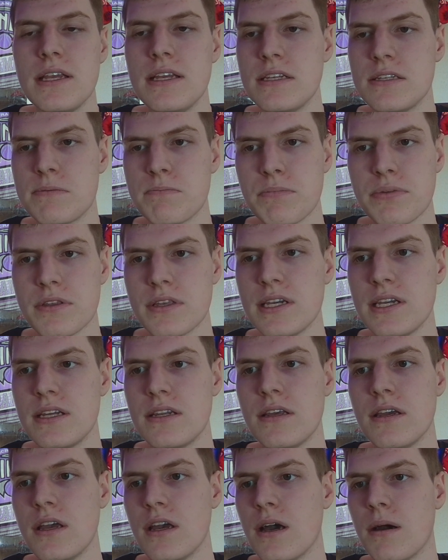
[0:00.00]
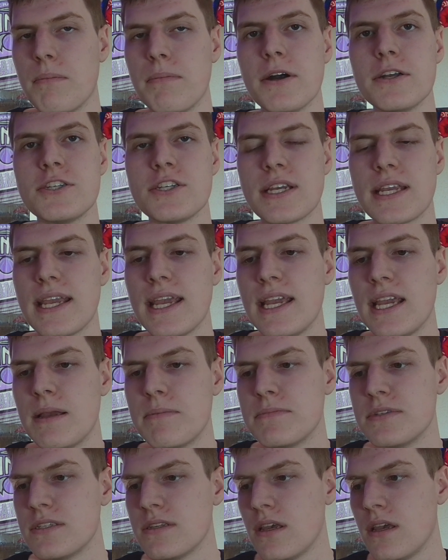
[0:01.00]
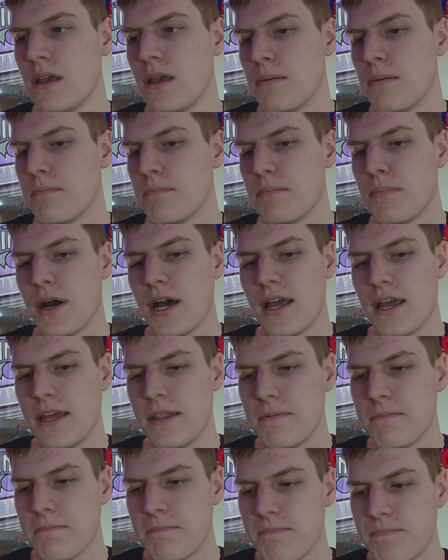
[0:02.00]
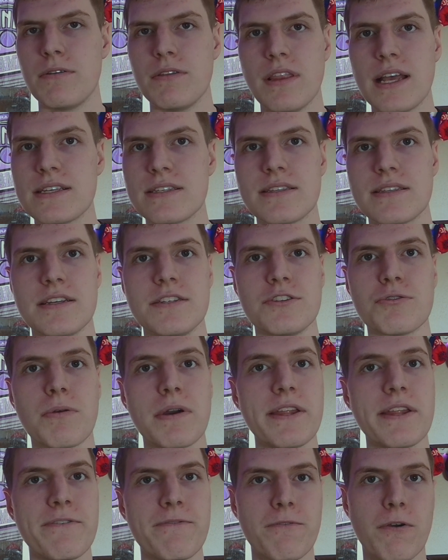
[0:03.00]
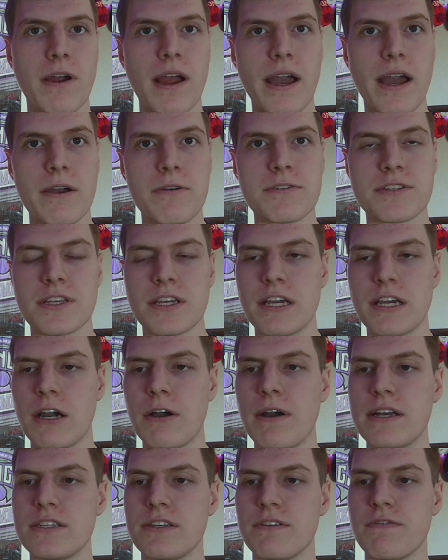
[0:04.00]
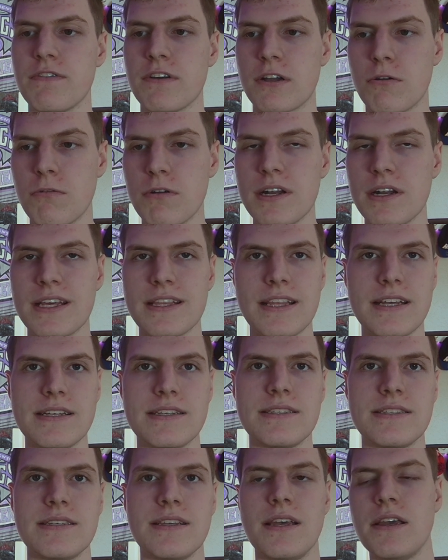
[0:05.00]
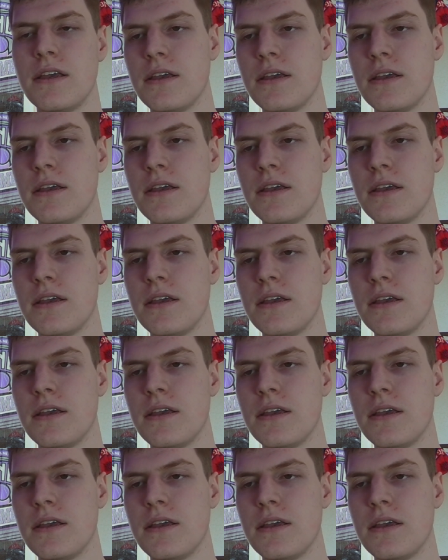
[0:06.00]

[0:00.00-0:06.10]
He's played a bunch of games, but less than 24 hours ago, as of recording this,